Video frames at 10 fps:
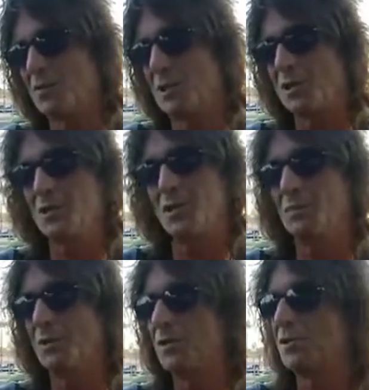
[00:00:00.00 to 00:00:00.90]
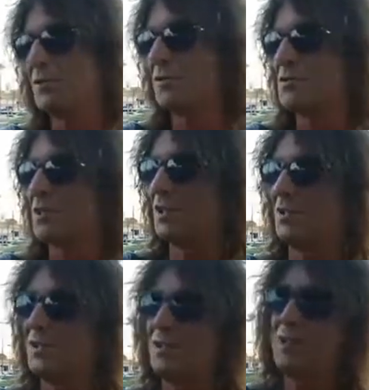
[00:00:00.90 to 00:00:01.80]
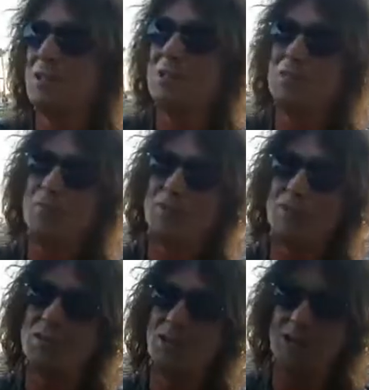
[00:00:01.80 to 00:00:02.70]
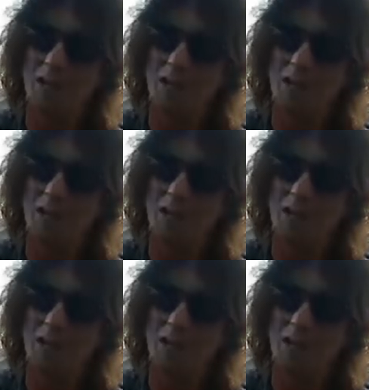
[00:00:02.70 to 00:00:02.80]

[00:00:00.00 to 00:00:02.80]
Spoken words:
washing up on the shores daily. It's an